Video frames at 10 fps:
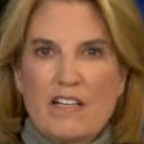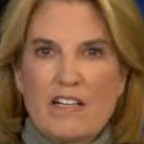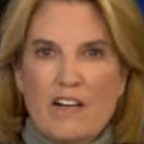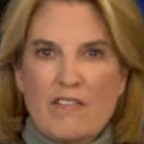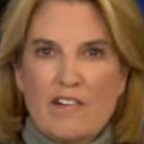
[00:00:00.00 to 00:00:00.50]

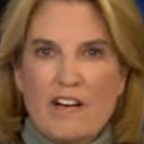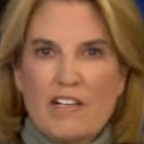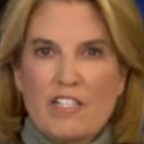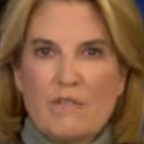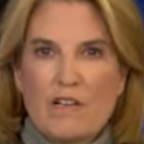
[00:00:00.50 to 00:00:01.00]
Governor
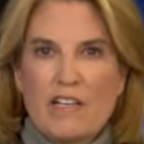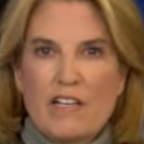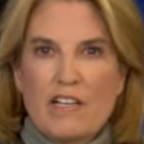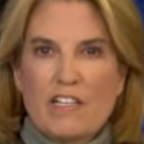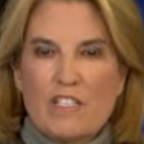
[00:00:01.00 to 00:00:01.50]
Huntsman,
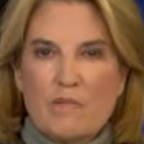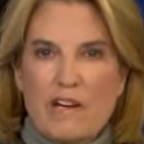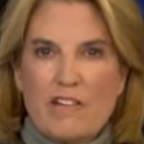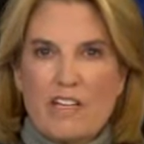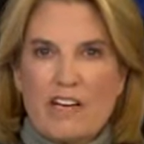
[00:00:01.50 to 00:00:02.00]

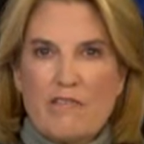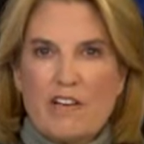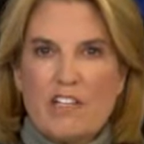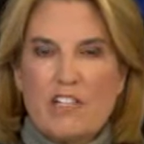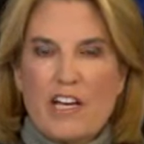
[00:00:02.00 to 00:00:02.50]
Speaker
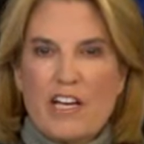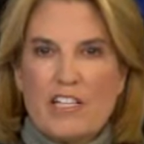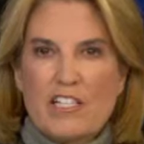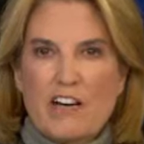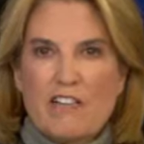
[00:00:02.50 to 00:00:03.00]
Gingrich, and
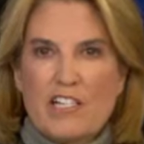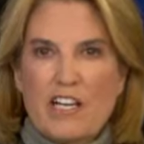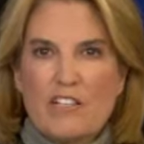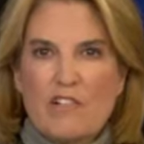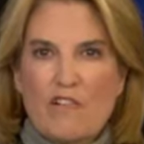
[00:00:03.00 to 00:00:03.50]
Senator
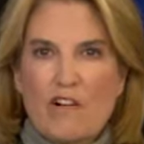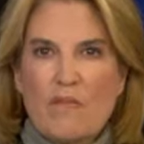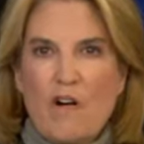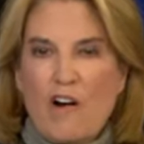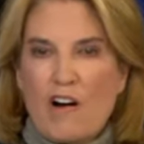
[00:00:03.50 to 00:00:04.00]

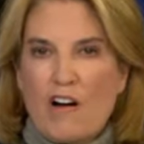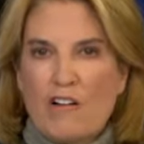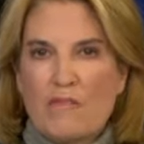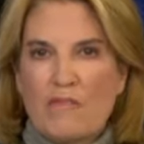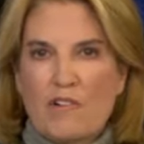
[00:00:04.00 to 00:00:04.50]
Santorum
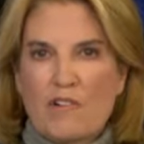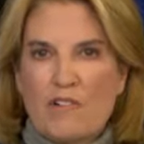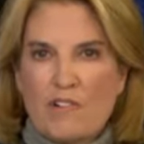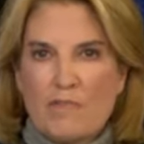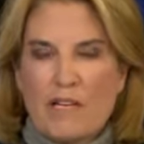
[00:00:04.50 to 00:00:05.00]
all
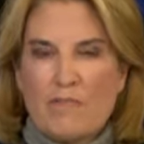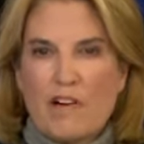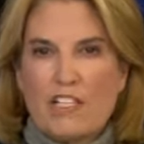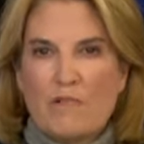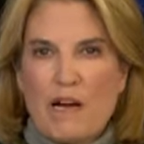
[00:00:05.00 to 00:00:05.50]
could beat
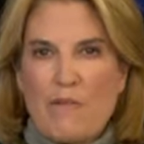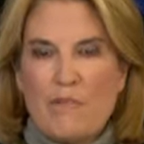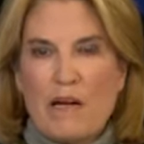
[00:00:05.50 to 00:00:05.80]
President Obama?